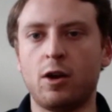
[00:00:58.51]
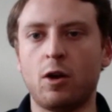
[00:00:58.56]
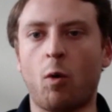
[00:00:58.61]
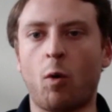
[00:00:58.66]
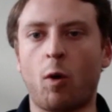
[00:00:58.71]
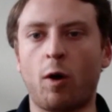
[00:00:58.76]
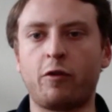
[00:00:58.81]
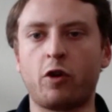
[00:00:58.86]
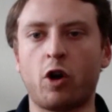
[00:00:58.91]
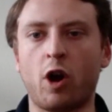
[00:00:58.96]

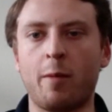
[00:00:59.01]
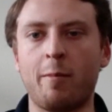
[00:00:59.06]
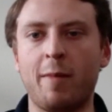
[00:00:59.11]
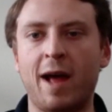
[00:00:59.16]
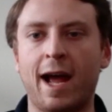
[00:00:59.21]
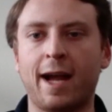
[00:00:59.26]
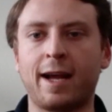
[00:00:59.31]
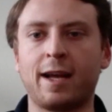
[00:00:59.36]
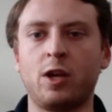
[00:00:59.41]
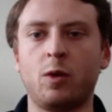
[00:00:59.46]
Or if you're on a
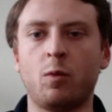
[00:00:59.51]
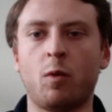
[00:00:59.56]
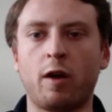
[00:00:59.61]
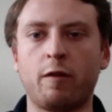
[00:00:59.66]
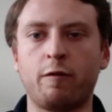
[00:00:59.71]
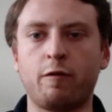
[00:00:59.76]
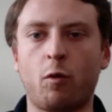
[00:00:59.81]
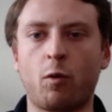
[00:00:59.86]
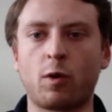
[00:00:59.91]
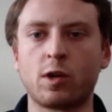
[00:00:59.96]
Mac and you
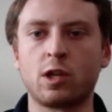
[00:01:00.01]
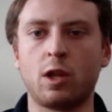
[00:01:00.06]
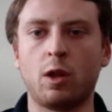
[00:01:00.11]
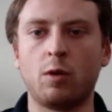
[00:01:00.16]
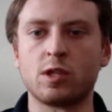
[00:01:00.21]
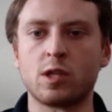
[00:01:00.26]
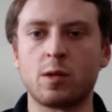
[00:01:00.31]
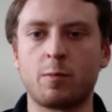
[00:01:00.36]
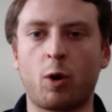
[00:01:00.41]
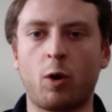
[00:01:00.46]
want to force
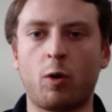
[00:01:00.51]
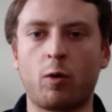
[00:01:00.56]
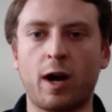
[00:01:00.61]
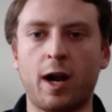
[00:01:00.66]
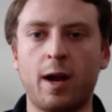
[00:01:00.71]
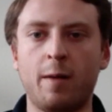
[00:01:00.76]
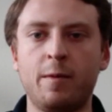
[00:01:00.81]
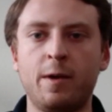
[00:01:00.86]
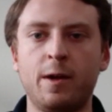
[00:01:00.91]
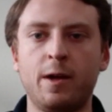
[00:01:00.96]
close the
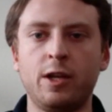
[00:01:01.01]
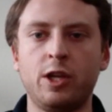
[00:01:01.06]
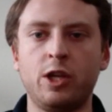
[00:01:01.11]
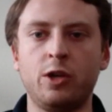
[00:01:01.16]
program,